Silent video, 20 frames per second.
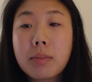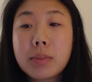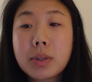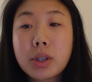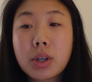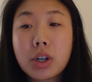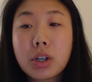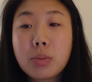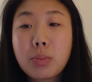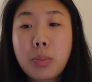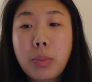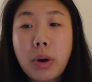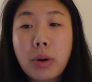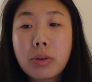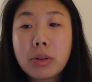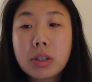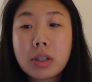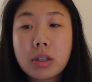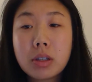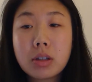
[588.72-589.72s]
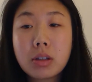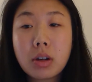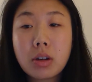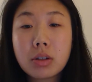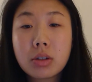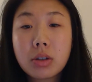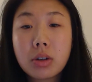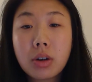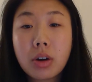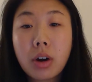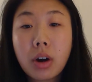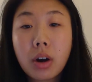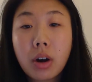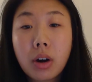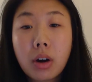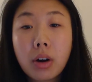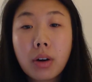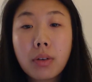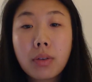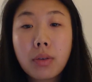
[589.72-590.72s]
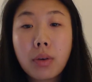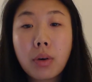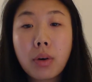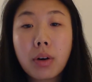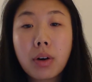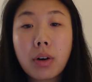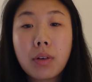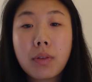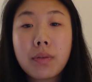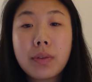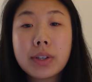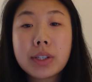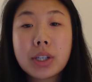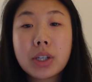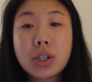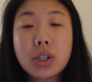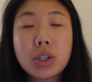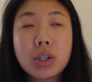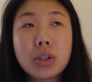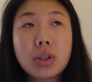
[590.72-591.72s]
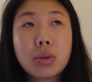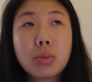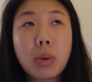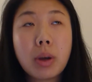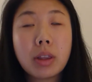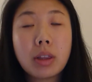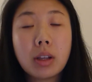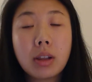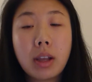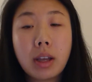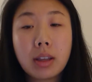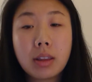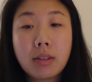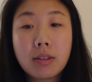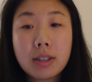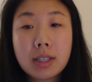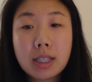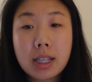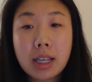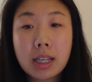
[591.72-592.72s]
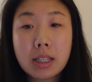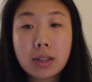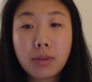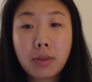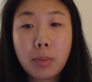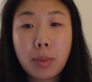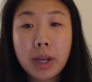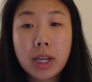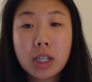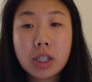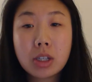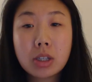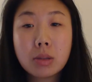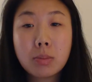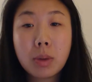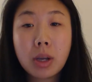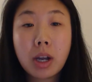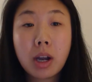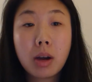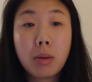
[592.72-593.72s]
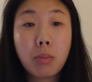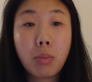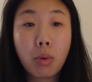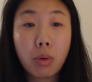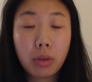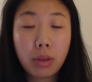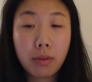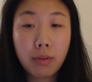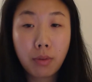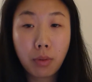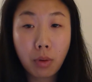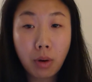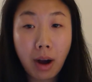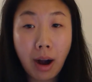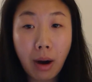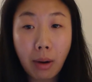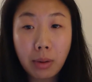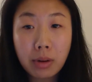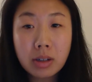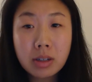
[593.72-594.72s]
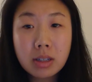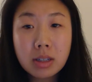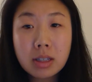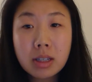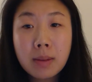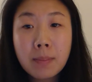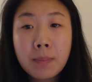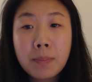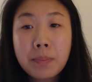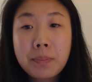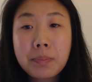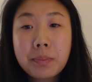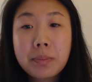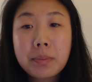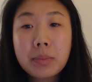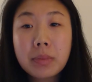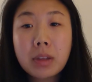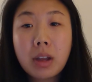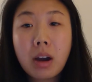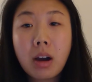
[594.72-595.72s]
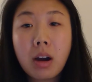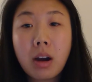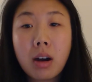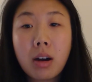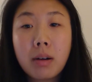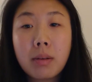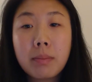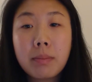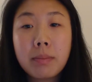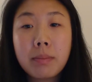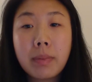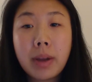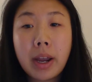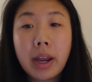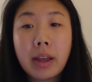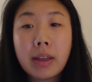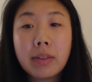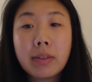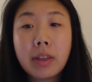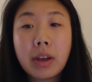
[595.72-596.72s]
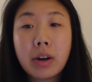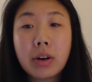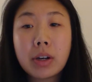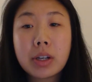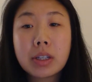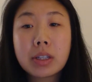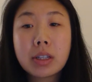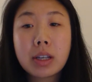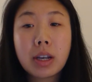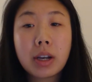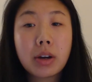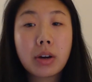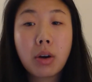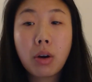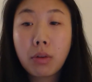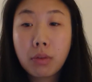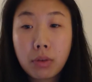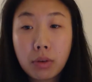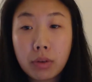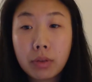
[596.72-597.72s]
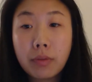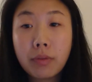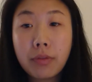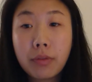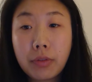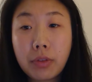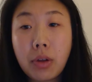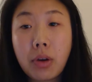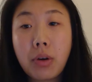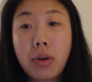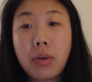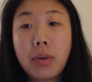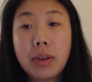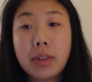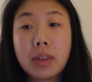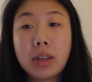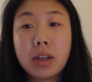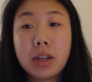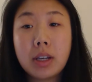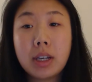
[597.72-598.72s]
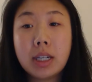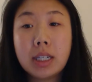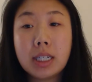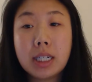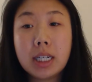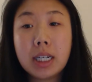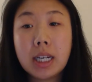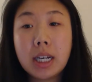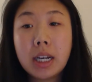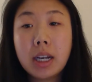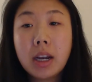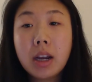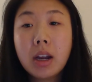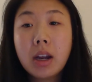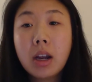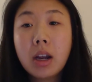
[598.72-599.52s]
Surge bonuses also occur for physicians when the length of stays for patients become more than 4 hours, and there is like an overflow in the ED.